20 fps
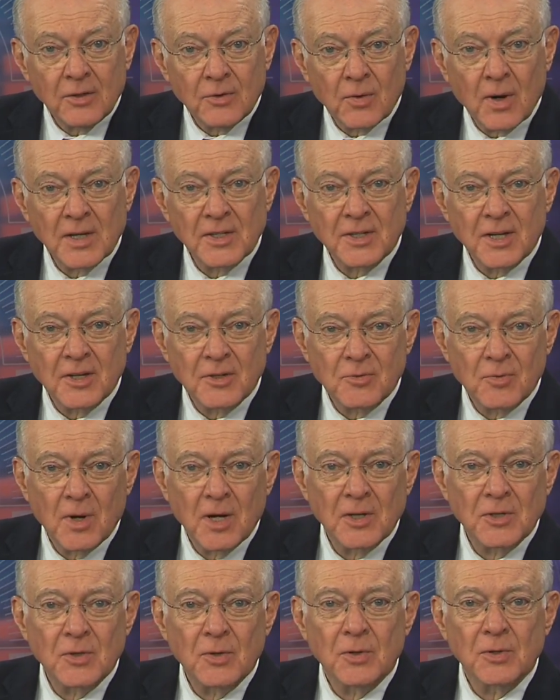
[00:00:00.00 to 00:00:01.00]
The Tri State
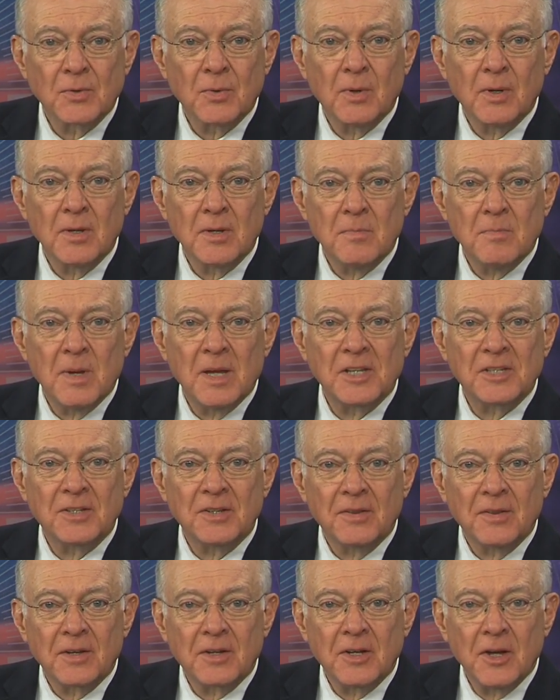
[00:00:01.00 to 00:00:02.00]
Treasure is one of the
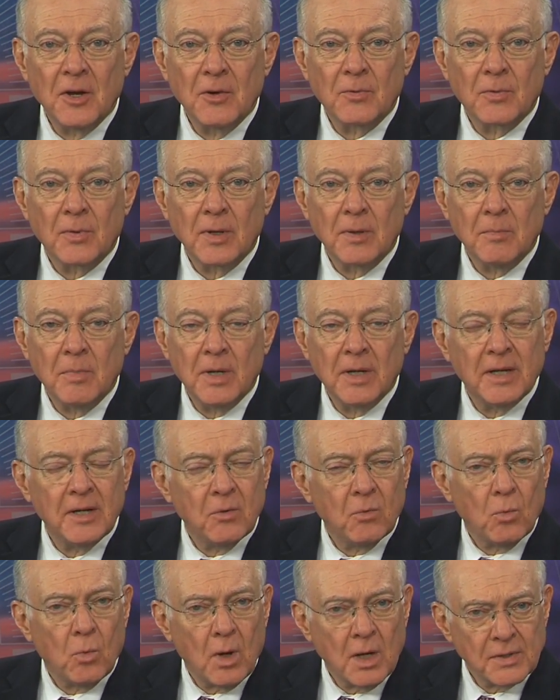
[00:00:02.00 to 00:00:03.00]
best in the country, but
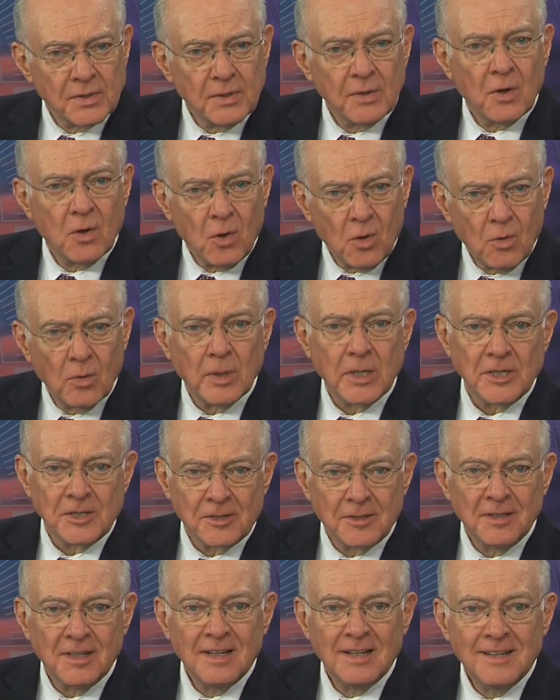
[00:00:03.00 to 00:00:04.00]
it wasn't
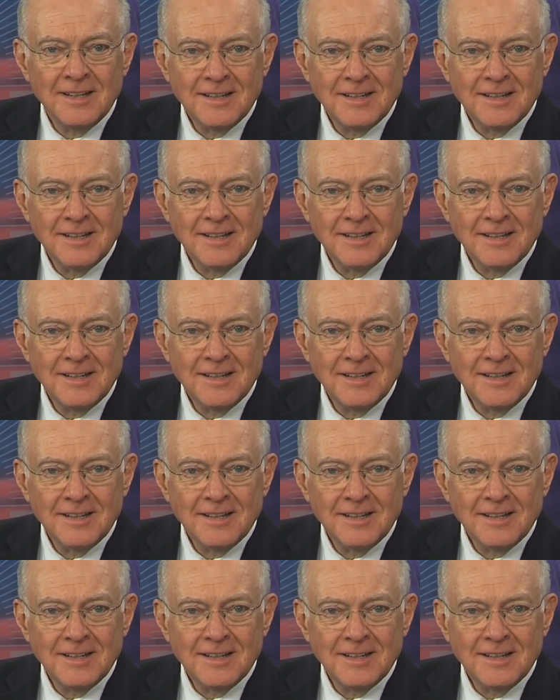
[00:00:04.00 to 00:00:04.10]
always.